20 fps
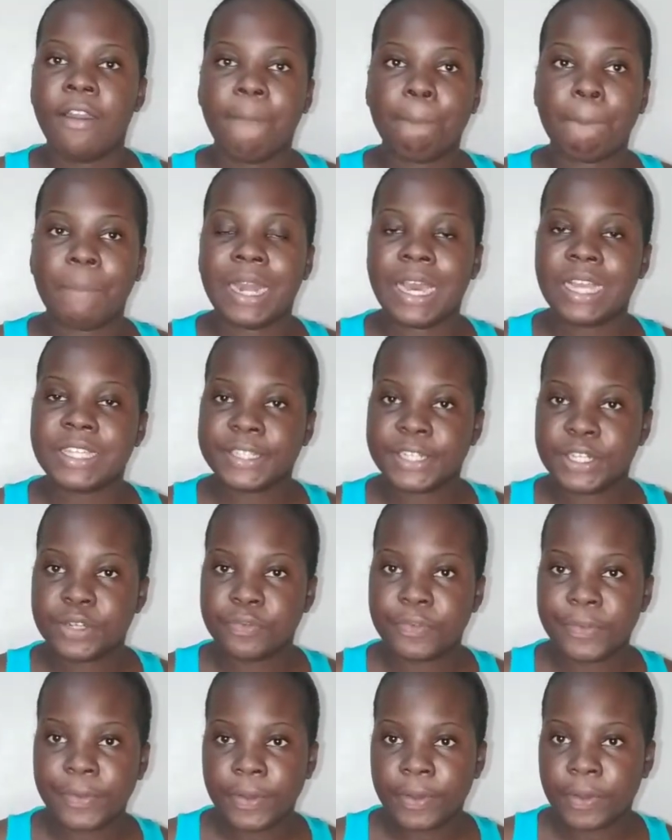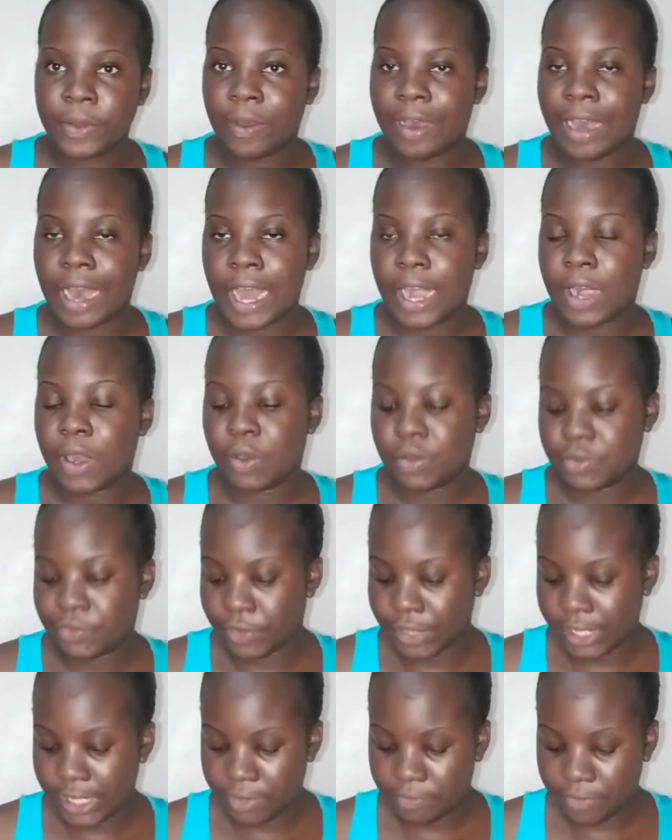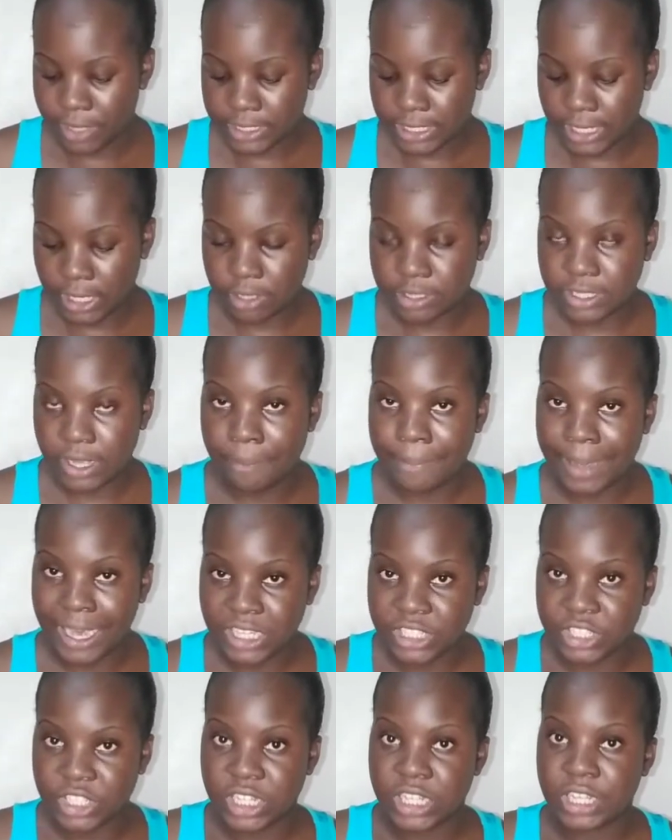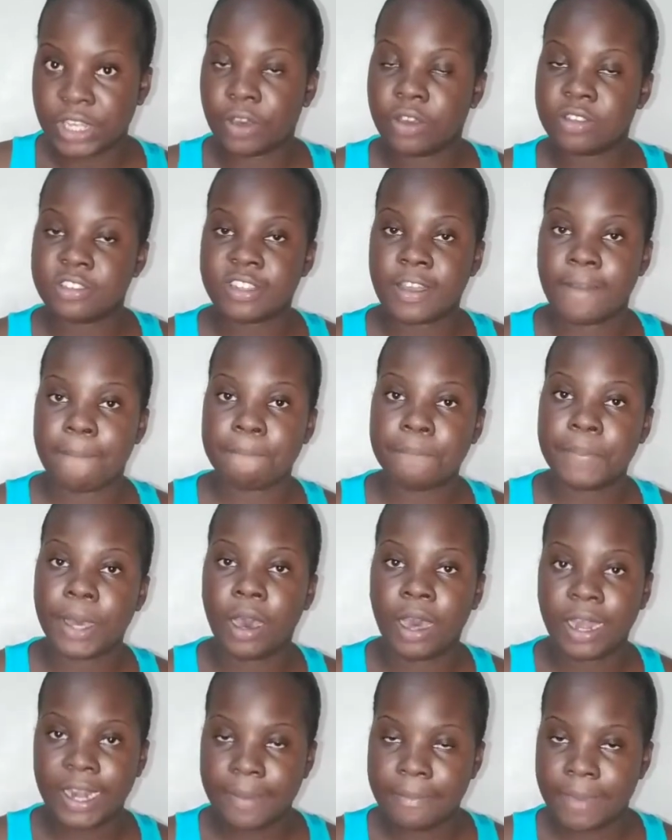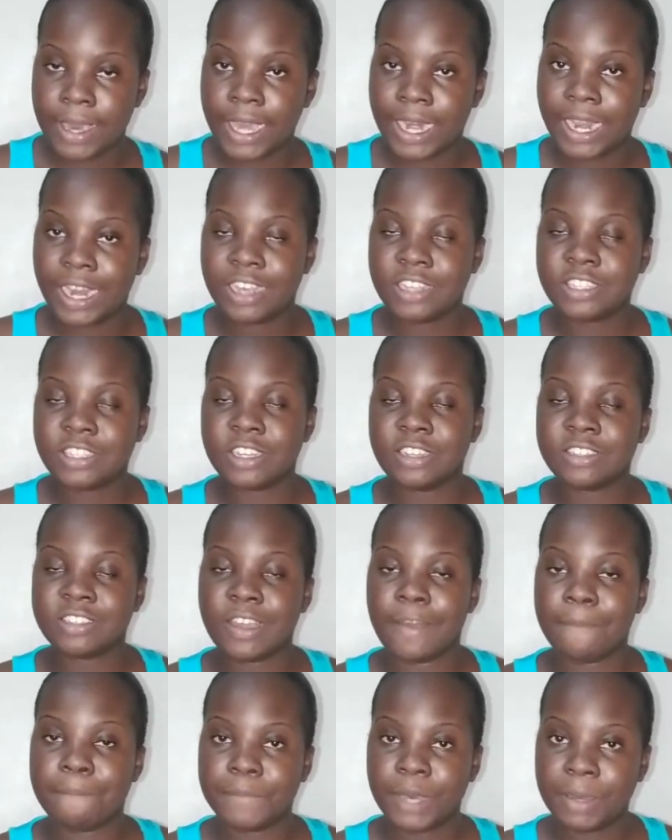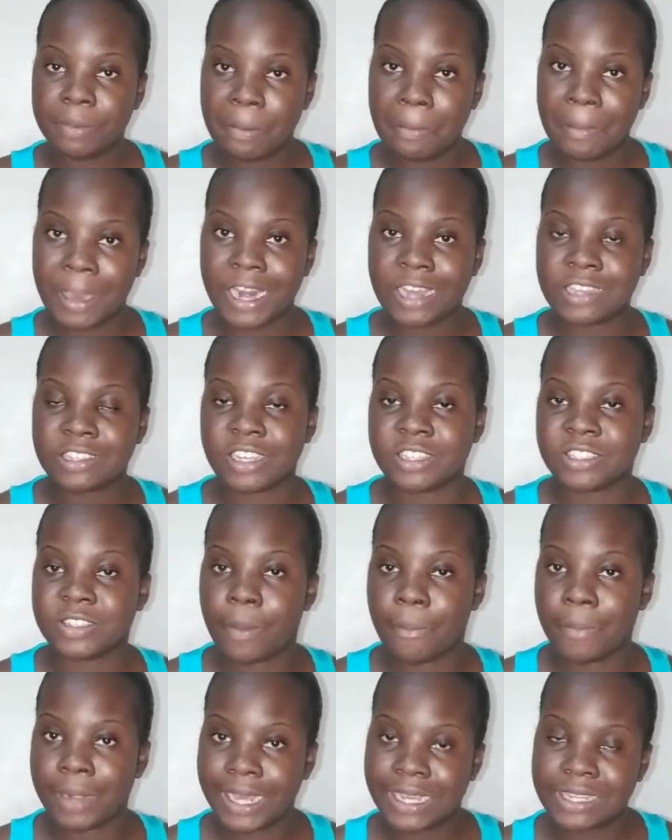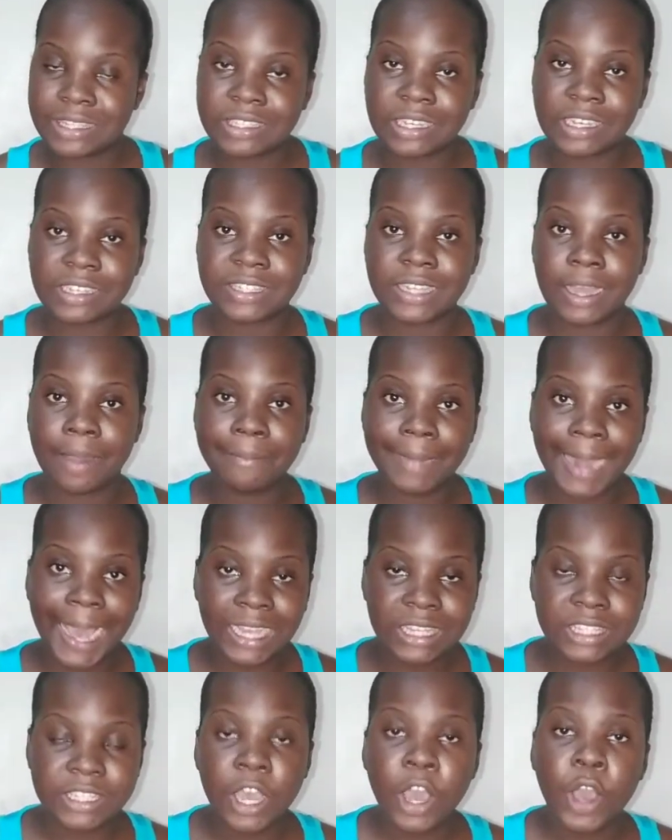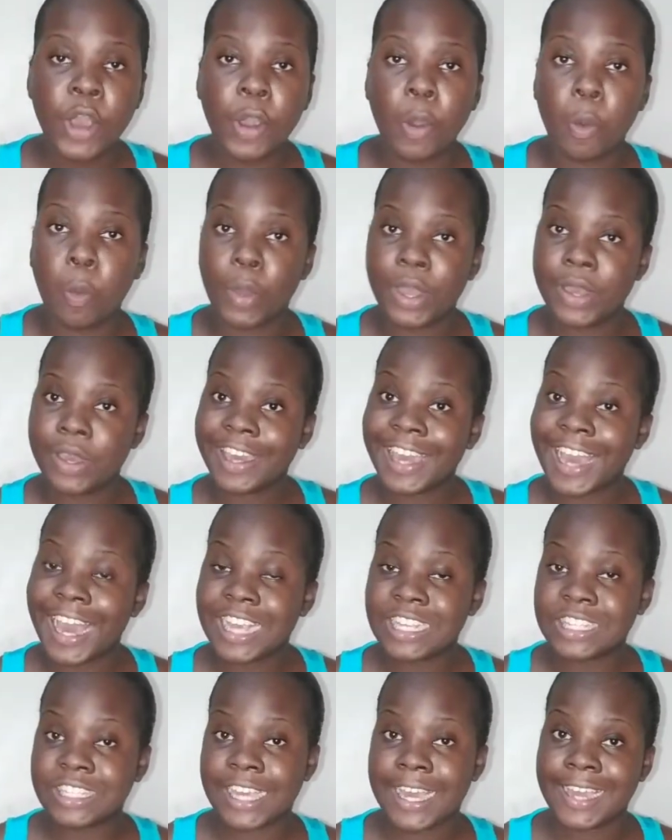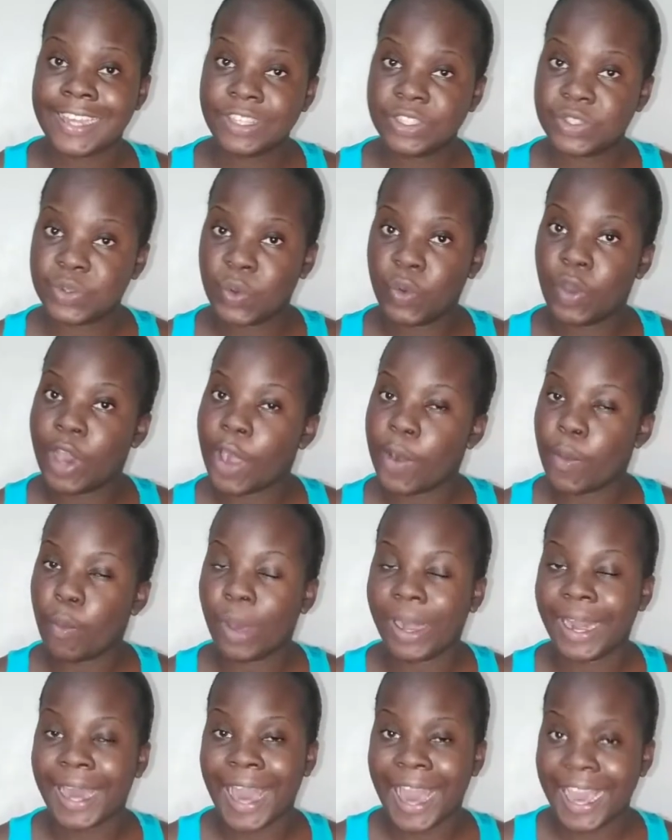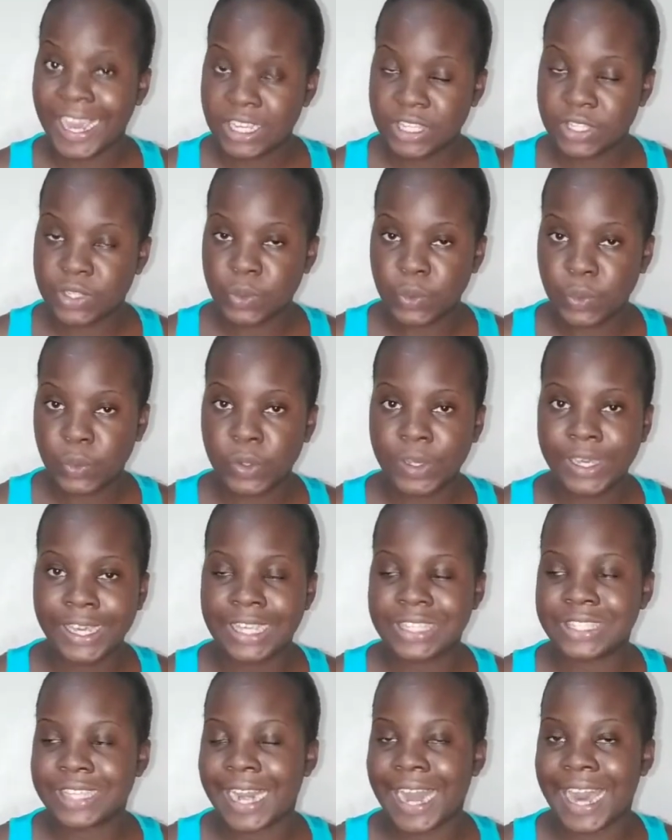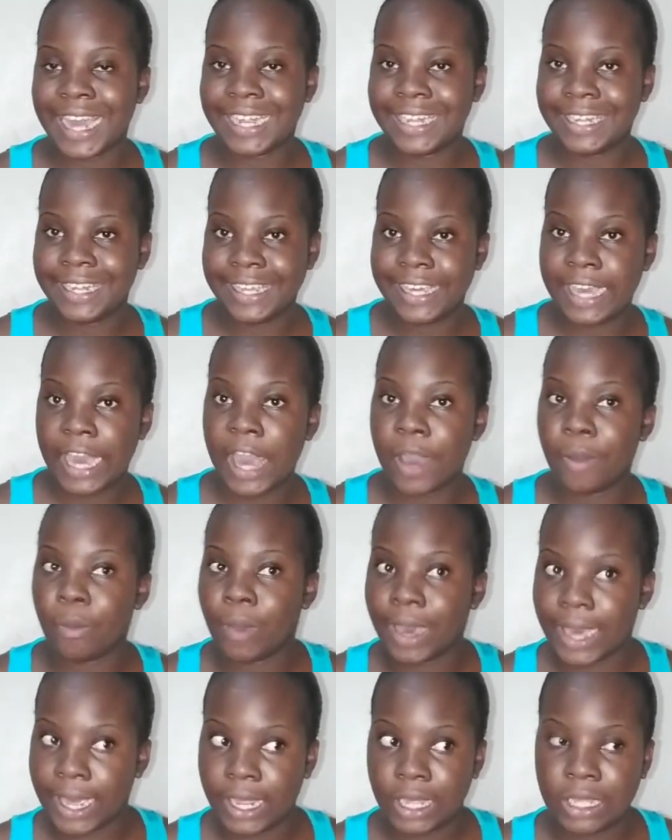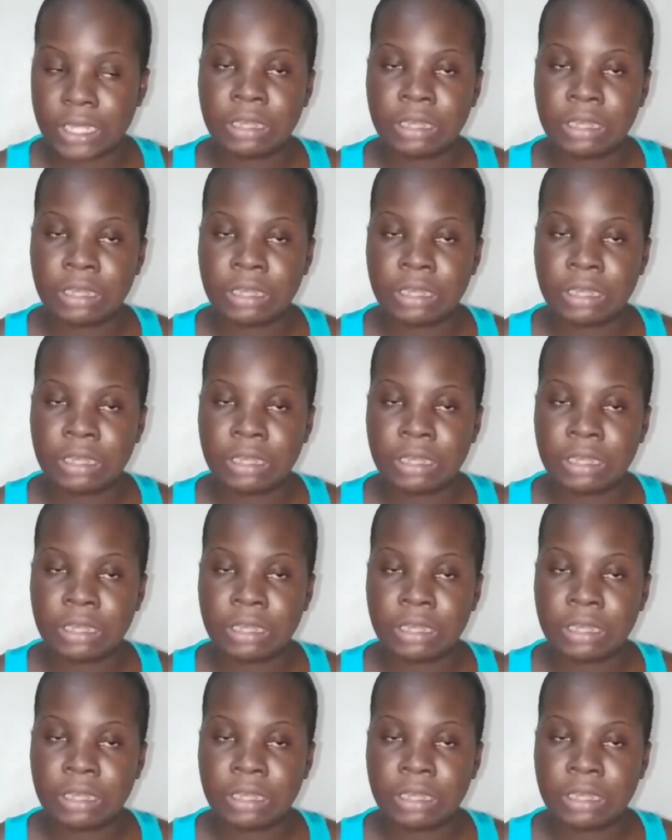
I'm not telling you go go all out, go invest in custom packaging, custom poly mailers, custom bubble mailers, custom this, custom that. What you guys can do and what I do is that I DIY.